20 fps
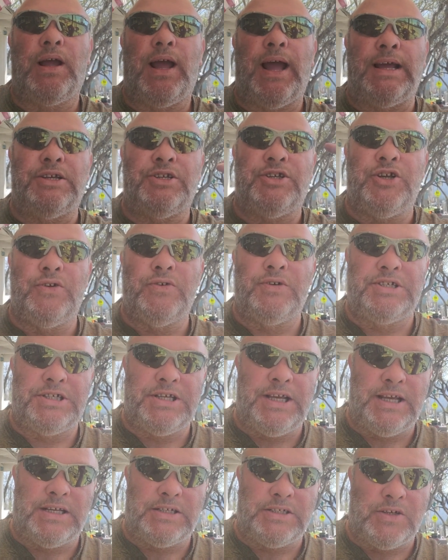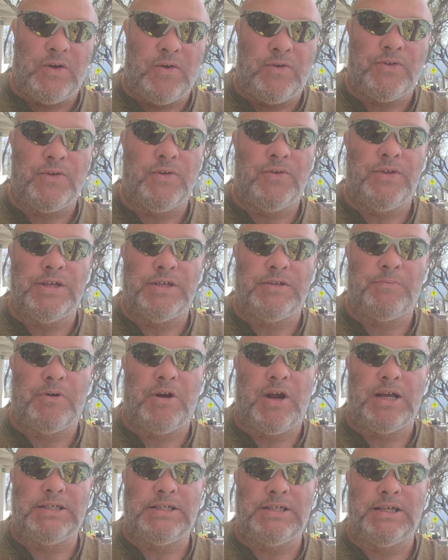as you see us go through this
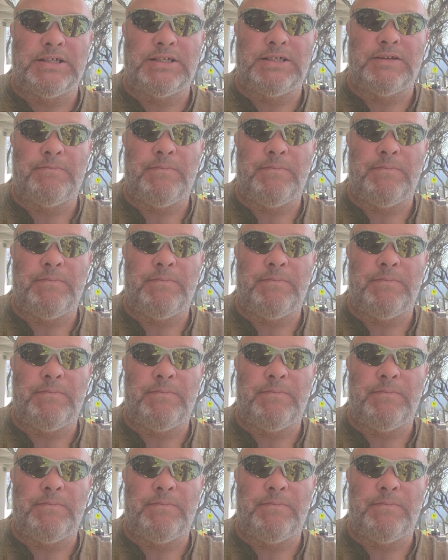process,